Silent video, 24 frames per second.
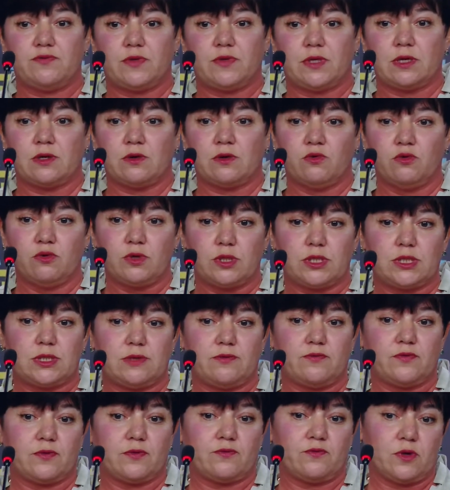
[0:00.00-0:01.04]
And I think that
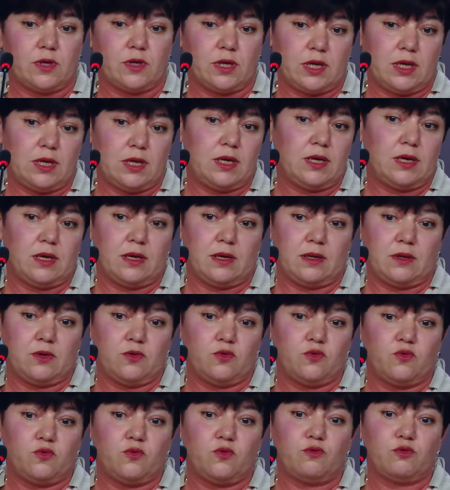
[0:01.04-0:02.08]
many
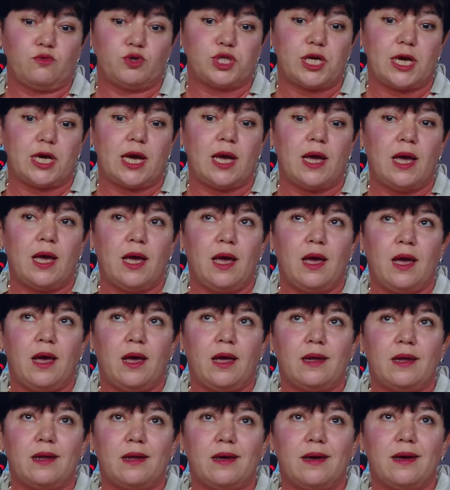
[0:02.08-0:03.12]
listeners of
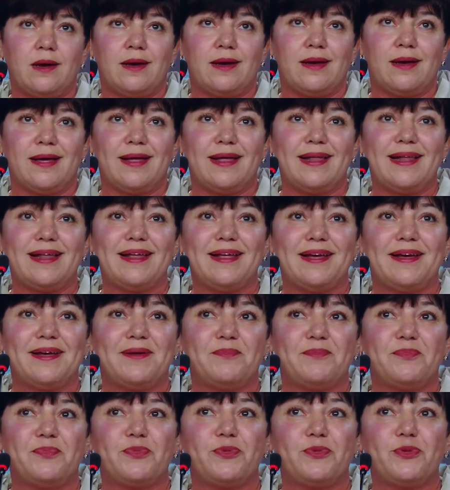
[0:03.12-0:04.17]
those courses
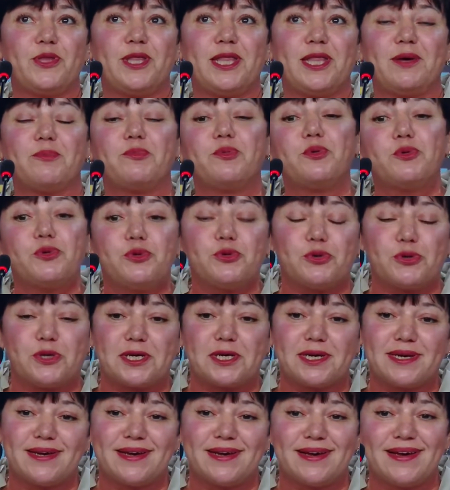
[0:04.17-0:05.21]
or attendances
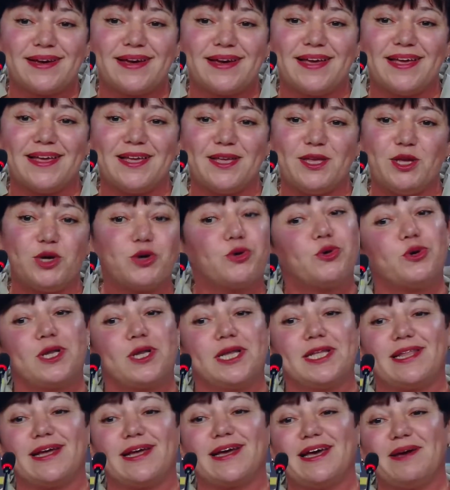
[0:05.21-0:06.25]
of those courses,
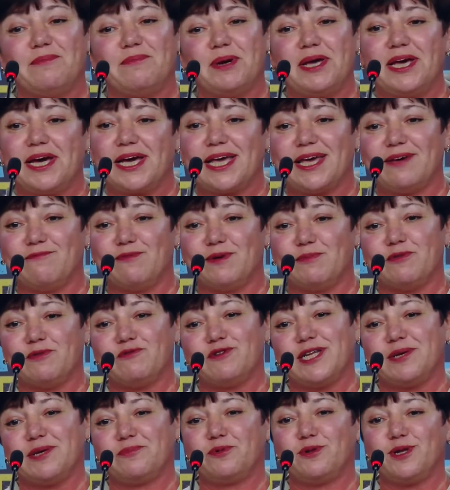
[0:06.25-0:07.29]
they will not
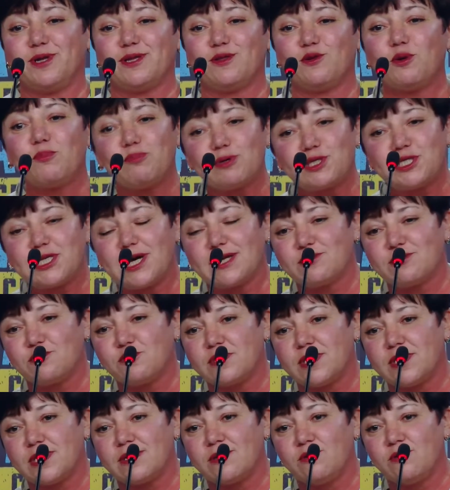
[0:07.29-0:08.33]
be
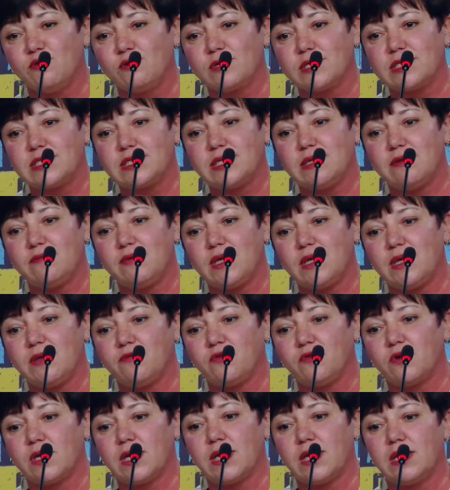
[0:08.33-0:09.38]
the way
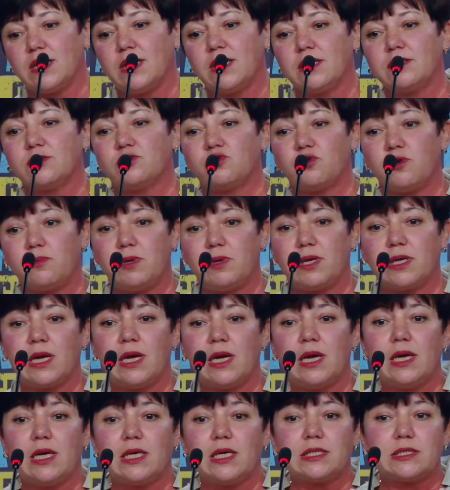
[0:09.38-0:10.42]
they were before the
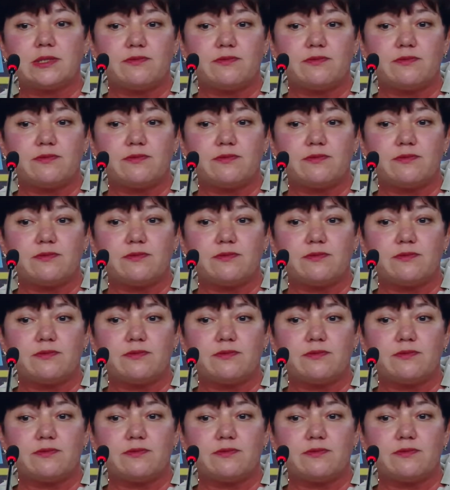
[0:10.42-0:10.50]
war.